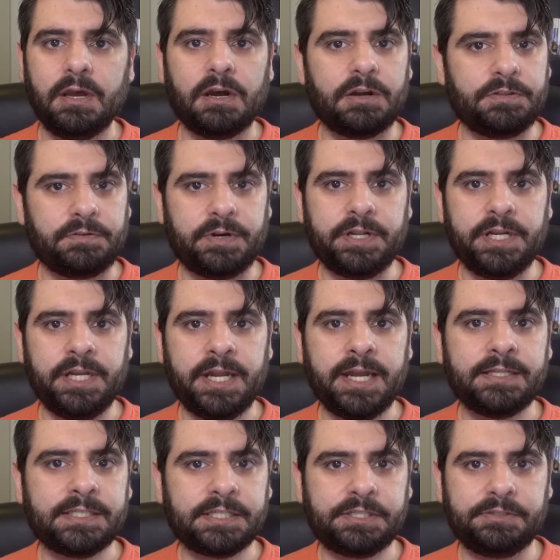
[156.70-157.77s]
Are there any
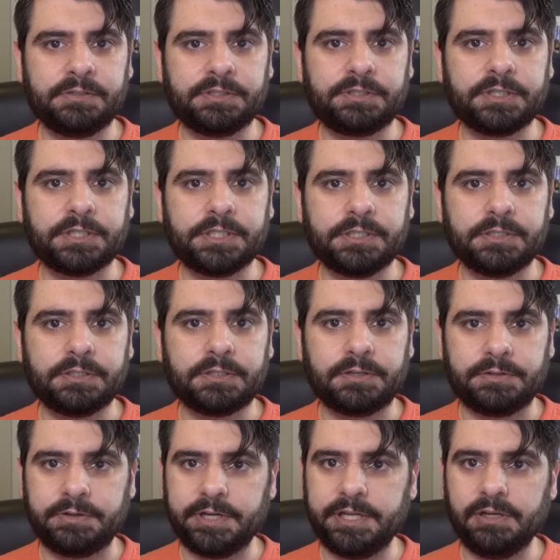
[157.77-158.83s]
ancestry restrictions? Are
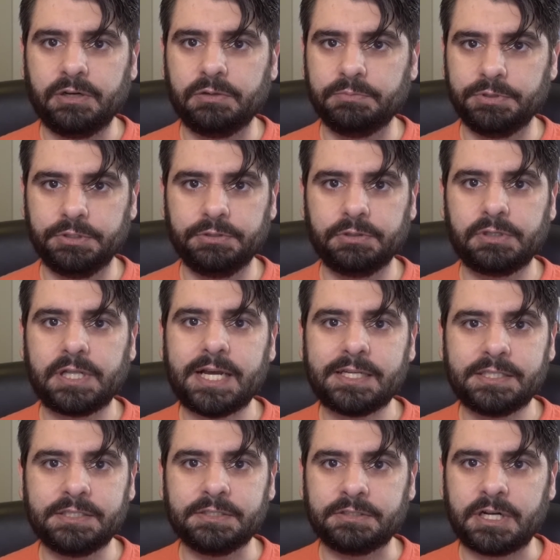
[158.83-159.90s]
there any homebrew
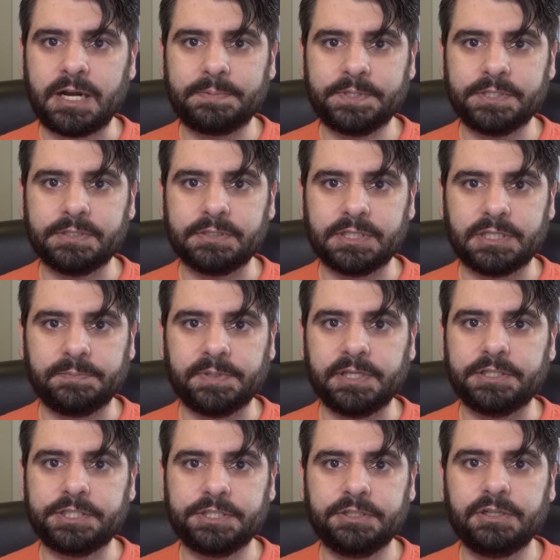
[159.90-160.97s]
classes or options the
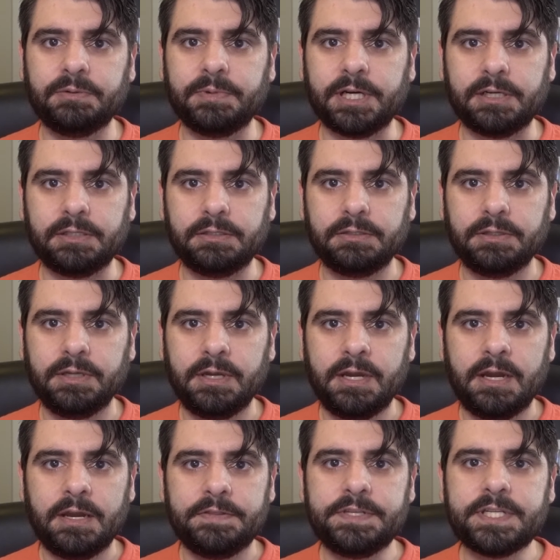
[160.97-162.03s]
players should know about?
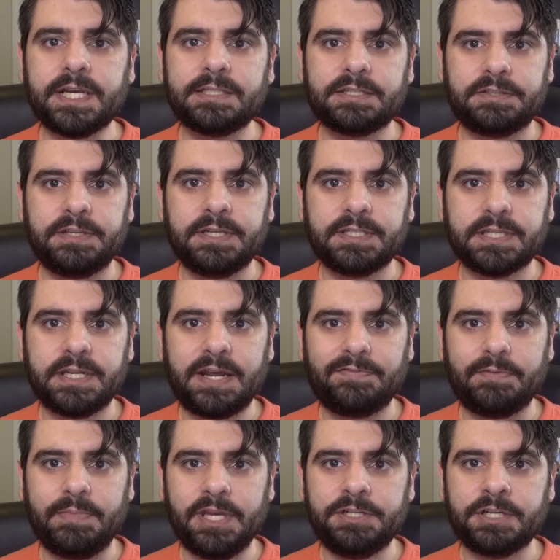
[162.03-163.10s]
These kinds of things can have a
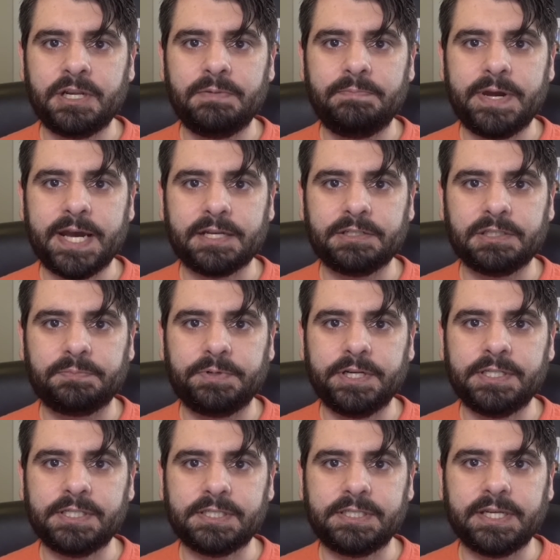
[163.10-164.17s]
major impact on the
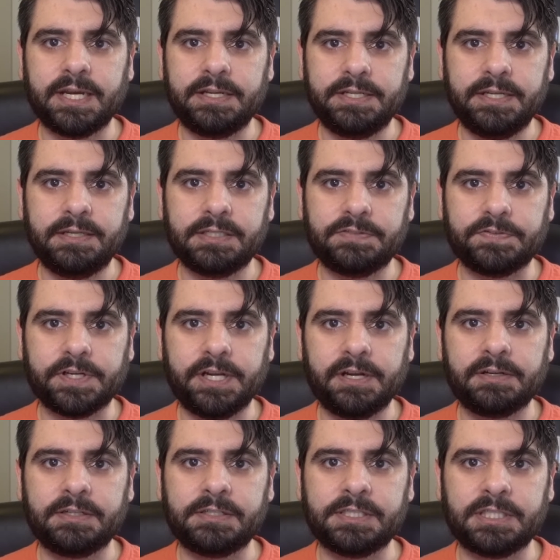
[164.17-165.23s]
pre-existing ideas for
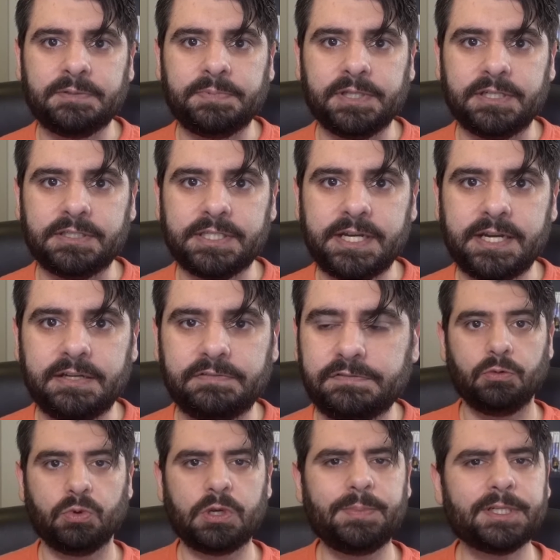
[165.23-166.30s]
characters that the players have.
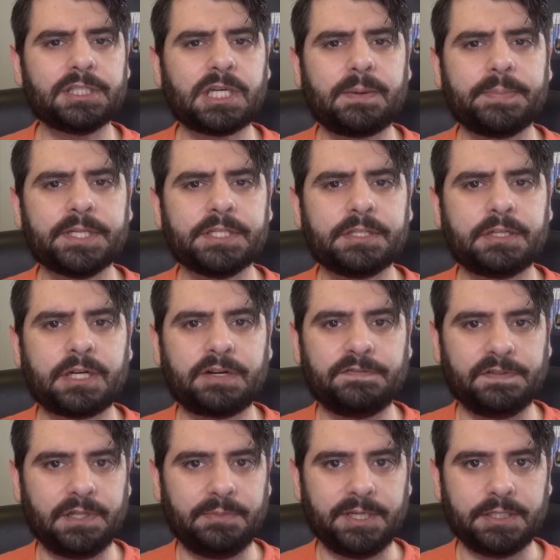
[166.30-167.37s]
What about topics that are off
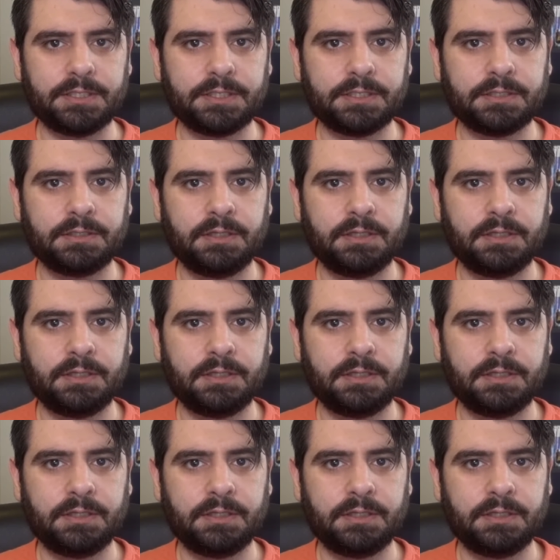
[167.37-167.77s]
limits?